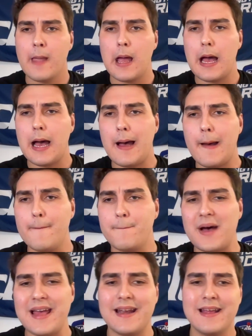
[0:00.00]

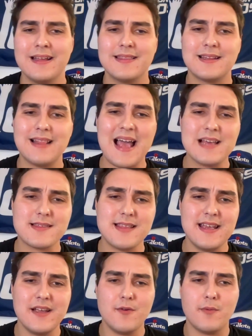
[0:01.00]
But the last
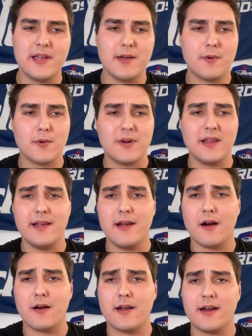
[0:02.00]
thing we really
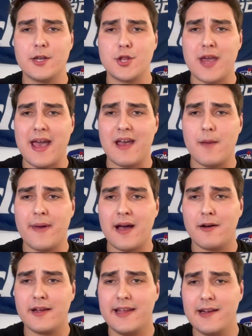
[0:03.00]
are going to chat
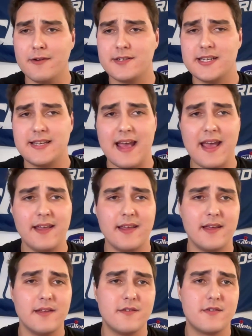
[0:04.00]
about here today
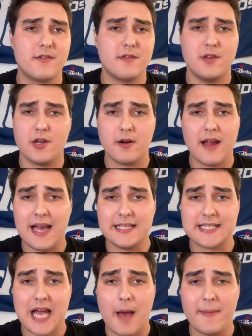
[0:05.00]
is your guys'
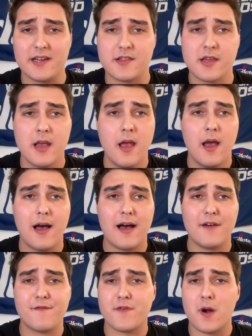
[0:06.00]
comments
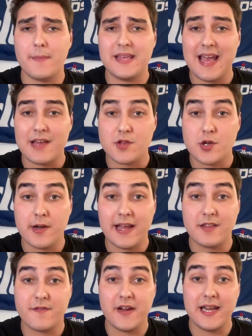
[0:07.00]
from
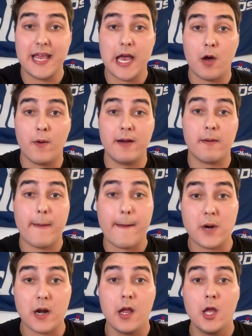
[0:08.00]
yesterday's video. And
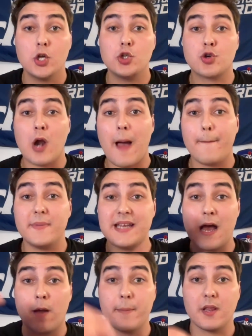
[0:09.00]
remember, drop
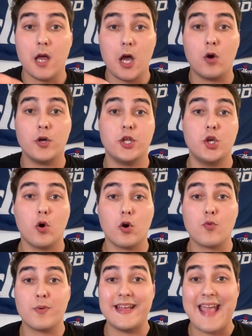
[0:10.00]
down below your
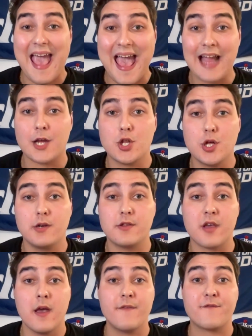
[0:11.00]
reactions
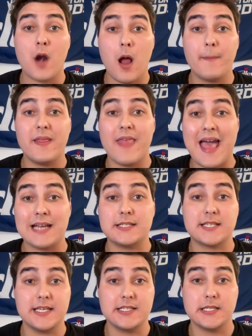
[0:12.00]
from that
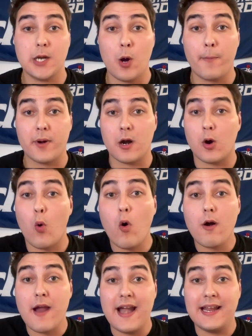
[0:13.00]
season opener
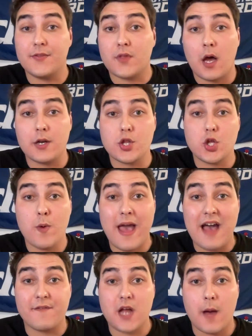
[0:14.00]
or any thoughts you
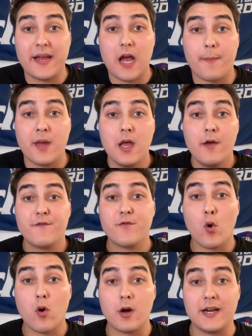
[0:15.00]
have coming up
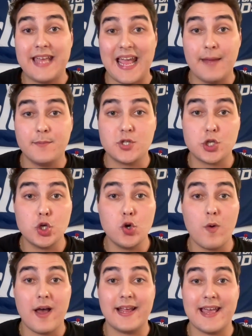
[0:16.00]
for game
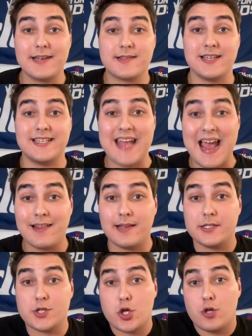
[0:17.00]
2 against
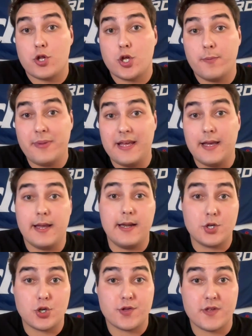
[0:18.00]
Dallas. Should be an
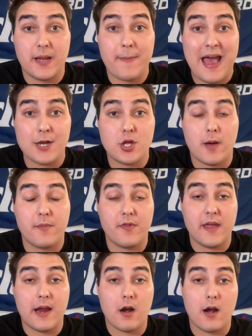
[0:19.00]
interesting matchup
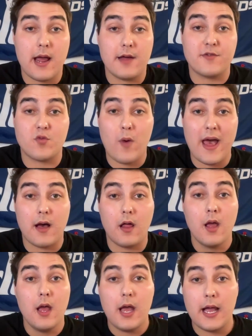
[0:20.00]
there as well
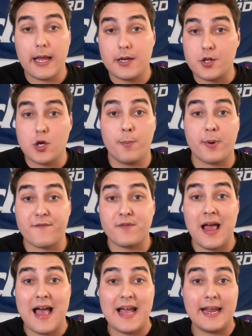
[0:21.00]
against Cooper
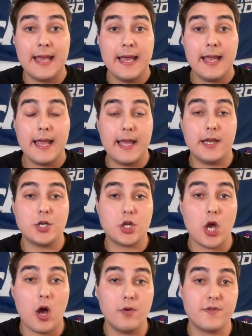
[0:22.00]
Flagg and
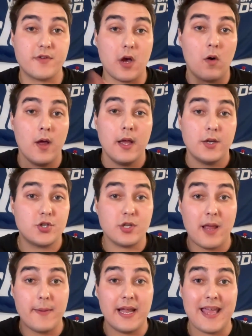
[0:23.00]
co. So
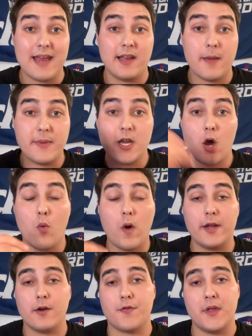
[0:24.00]
let me know
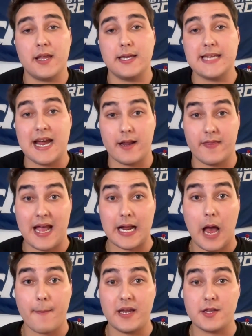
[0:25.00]
what you're thinking down in that
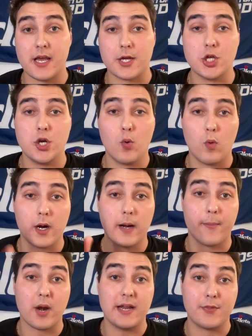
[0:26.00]
comment section. We're going to
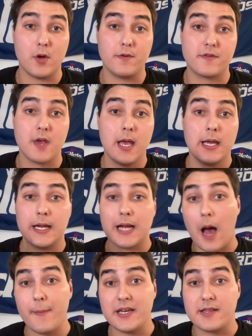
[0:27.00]
break those
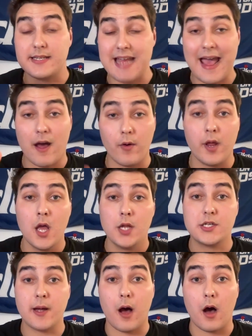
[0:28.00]
comments down
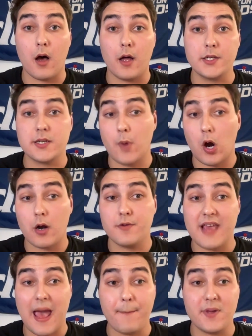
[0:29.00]
to on tomorrow's
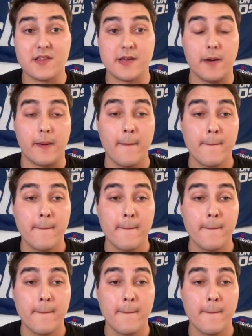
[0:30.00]
episode.